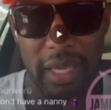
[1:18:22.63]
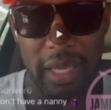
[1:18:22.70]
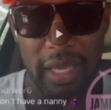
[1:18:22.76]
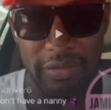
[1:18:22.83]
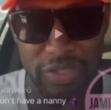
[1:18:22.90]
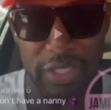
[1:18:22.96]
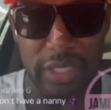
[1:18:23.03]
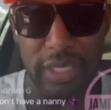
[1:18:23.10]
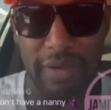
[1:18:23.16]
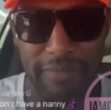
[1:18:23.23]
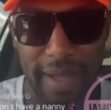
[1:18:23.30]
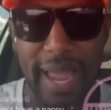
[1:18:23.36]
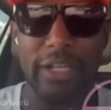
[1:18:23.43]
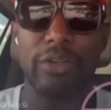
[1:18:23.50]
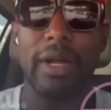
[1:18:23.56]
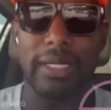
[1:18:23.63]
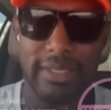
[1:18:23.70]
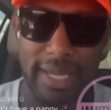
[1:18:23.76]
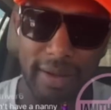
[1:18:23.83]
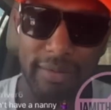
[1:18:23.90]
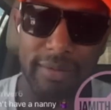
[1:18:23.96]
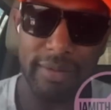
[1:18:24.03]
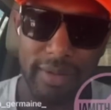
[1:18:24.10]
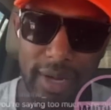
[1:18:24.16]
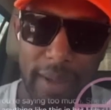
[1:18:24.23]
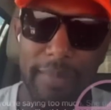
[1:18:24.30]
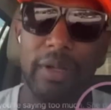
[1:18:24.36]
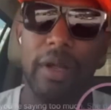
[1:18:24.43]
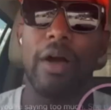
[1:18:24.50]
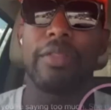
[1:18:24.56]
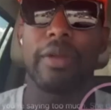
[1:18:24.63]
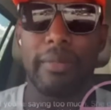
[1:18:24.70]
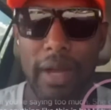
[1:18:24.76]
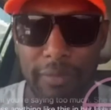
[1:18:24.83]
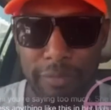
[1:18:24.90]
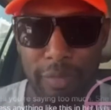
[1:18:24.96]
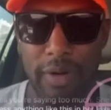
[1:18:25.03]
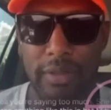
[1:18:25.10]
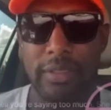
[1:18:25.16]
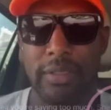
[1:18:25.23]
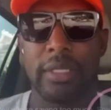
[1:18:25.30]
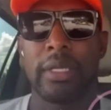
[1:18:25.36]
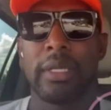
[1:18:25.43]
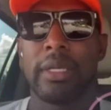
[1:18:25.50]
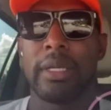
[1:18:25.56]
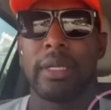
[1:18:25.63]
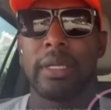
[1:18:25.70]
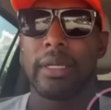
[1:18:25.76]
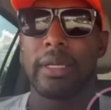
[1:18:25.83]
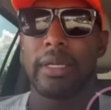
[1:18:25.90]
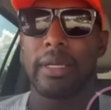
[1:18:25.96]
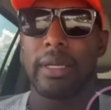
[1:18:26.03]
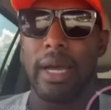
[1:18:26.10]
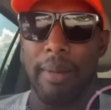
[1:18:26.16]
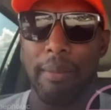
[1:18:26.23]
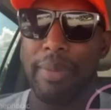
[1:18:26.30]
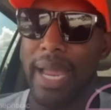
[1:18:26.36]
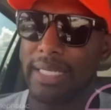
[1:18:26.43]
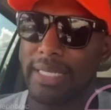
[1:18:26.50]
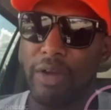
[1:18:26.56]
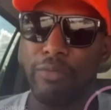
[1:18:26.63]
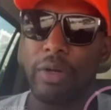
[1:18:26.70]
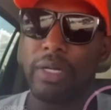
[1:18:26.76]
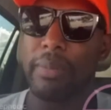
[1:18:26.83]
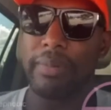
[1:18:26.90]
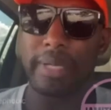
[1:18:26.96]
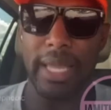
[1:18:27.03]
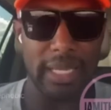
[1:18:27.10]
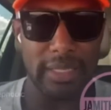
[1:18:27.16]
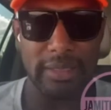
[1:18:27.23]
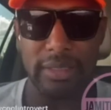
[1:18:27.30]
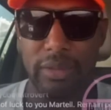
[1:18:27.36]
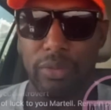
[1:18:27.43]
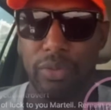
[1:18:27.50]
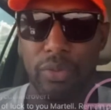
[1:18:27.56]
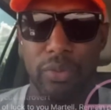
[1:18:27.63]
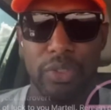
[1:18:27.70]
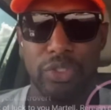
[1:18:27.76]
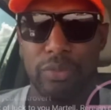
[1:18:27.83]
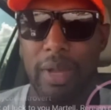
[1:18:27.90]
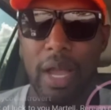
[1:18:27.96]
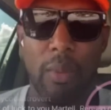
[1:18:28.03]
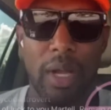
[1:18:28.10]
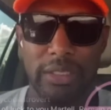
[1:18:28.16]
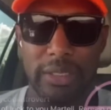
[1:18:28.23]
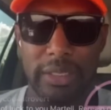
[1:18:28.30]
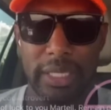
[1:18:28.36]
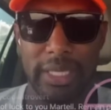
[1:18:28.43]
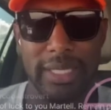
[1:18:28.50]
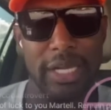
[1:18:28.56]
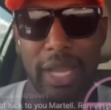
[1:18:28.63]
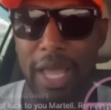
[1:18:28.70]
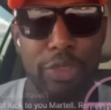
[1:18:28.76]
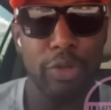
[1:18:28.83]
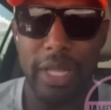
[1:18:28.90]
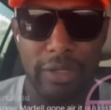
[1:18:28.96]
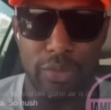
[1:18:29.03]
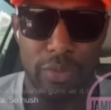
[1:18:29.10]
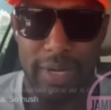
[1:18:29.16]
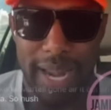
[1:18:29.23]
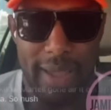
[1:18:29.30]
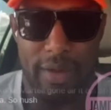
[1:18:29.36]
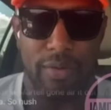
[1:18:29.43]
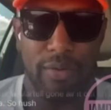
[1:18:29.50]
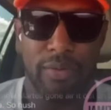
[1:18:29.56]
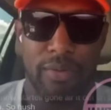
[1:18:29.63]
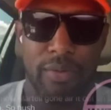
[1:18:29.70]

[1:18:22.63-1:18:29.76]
If I had to go out of town, I'm going to call their mom first. I'm going to be out of town for a couple days. Well, would you mind watching the kids? I do that to her now.